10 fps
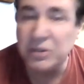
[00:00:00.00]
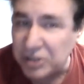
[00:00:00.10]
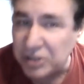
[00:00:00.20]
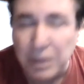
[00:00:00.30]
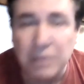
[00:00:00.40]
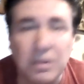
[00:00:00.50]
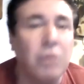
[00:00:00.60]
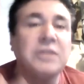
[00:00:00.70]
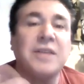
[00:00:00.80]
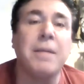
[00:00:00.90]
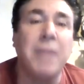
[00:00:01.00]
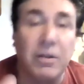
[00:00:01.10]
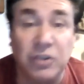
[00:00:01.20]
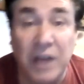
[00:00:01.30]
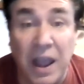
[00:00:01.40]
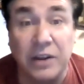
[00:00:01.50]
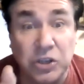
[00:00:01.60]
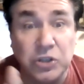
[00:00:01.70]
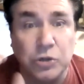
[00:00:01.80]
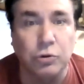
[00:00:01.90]
We just simply, the only time I
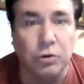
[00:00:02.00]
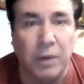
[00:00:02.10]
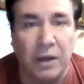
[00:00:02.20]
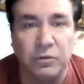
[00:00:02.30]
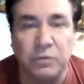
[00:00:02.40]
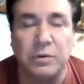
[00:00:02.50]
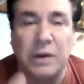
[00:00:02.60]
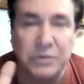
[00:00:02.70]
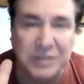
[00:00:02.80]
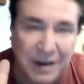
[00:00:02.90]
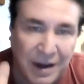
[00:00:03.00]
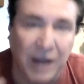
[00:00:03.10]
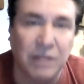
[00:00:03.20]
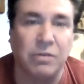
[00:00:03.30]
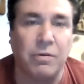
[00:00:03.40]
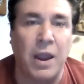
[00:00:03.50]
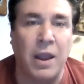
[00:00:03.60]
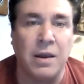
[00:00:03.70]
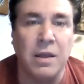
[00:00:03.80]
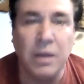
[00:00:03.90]
actually had a school bus was when I was in ninth
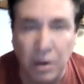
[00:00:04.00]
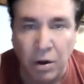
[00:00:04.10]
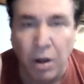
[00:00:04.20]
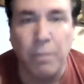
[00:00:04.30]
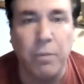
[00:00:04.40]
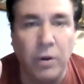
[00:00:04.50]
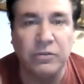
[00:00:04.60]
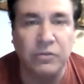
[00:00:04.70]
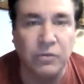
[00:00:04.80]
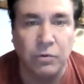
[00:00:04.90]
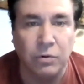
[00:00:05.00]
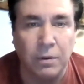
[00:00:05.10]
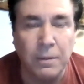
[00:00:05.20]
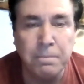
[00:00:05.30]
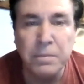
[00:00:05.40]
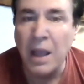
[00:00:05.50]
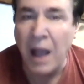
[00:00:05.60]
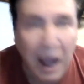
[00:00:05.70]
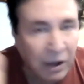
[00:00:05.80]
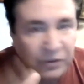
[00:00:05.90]
grade in all boys school.
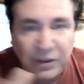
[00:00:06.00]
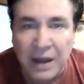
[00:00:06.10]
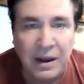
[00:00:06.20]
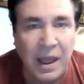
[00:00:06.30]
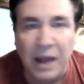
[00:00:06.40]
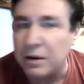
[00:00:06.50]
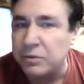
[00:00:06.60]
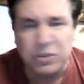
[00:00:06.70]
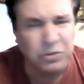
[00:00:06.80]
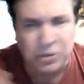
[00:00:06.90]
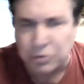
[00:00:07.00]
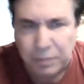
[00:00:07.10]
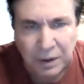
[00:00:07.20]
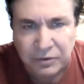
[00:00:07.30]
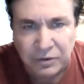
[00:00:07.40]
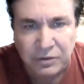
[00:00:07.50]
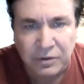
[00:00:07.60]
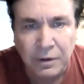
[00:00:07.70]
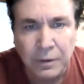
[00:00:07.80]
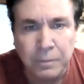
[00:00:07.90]
Outside of that, there was no school
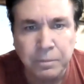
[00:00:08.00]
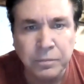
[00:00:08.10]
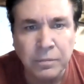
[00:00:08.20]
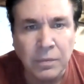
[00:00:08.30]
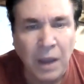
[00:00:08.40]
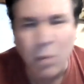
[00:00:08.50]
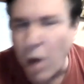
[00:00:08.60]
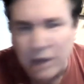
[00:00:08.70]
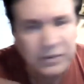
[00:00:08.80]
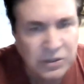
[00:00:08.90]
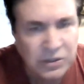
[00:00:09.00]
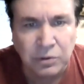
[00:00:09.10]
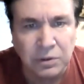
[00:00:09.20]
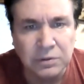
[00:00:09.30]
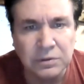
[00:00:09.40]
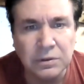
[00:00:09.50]
buses. I walked to school,